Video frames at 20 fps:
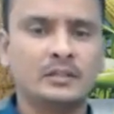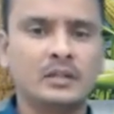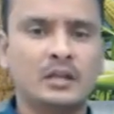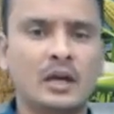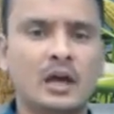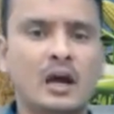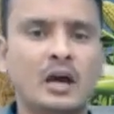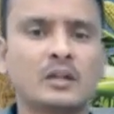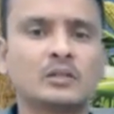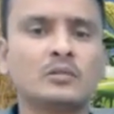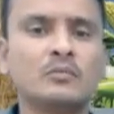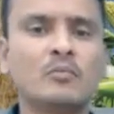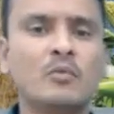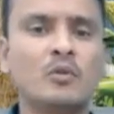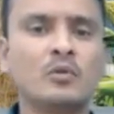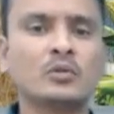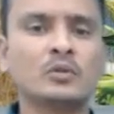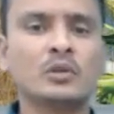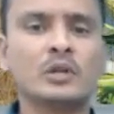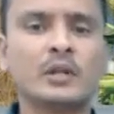are the
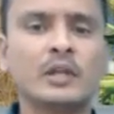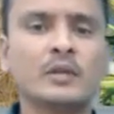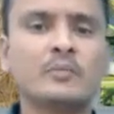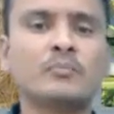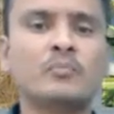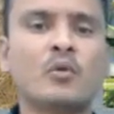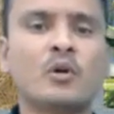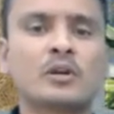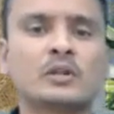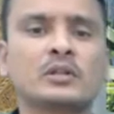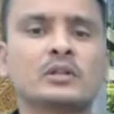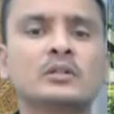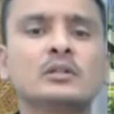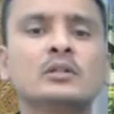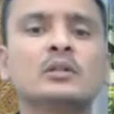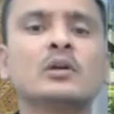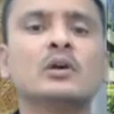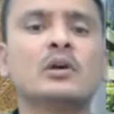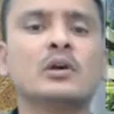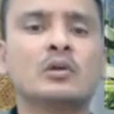more
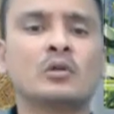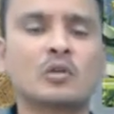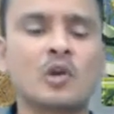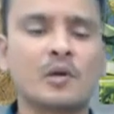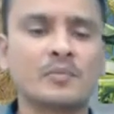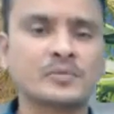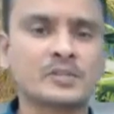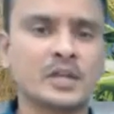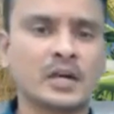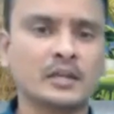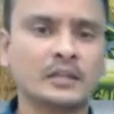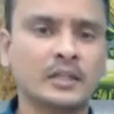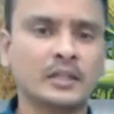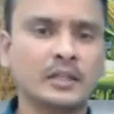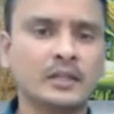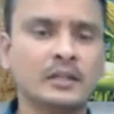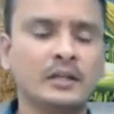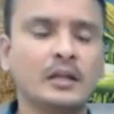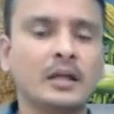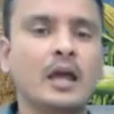important crops are
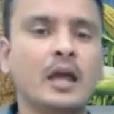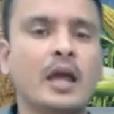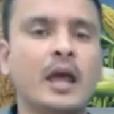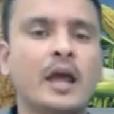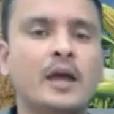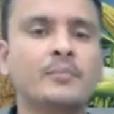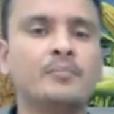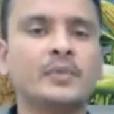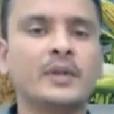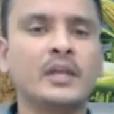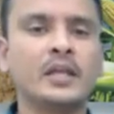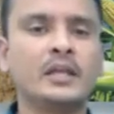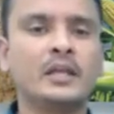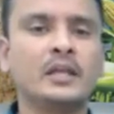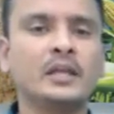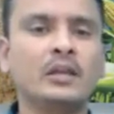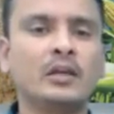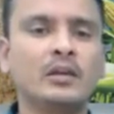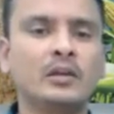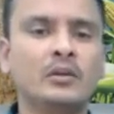there, and
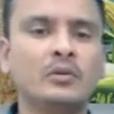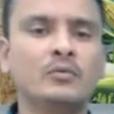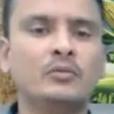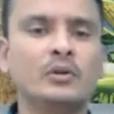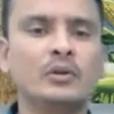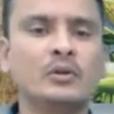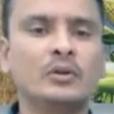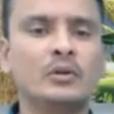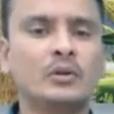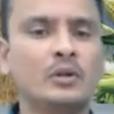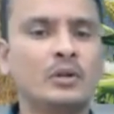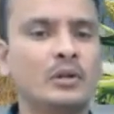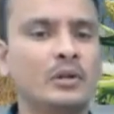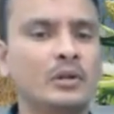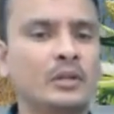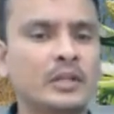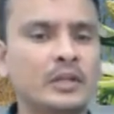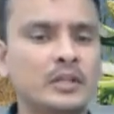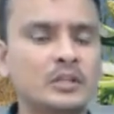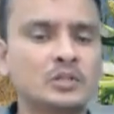prairie
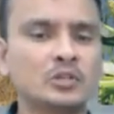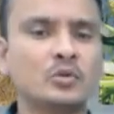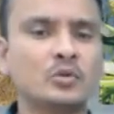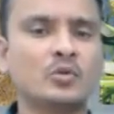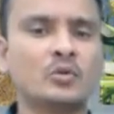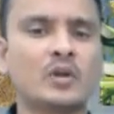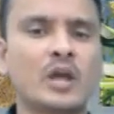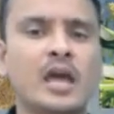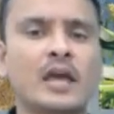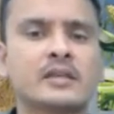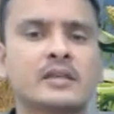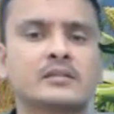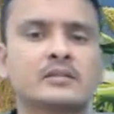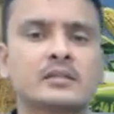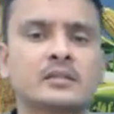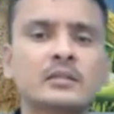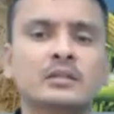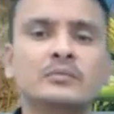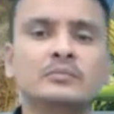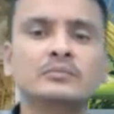is known as
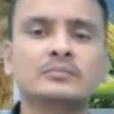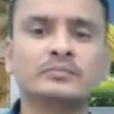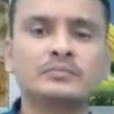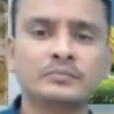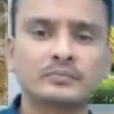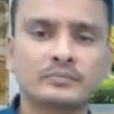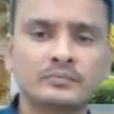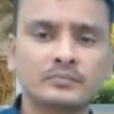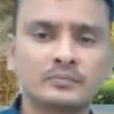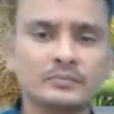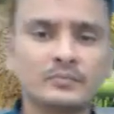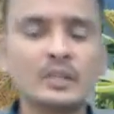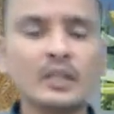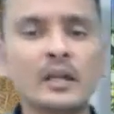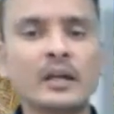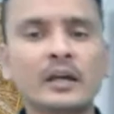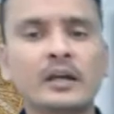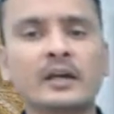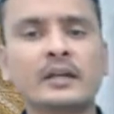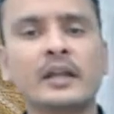the
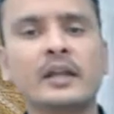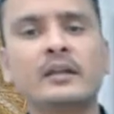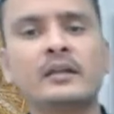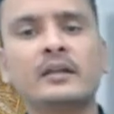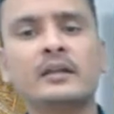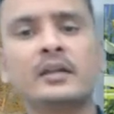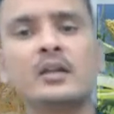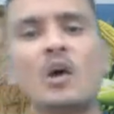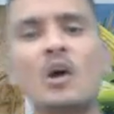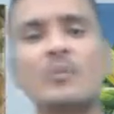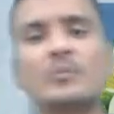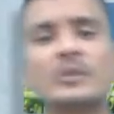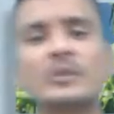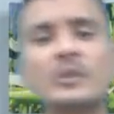granary of the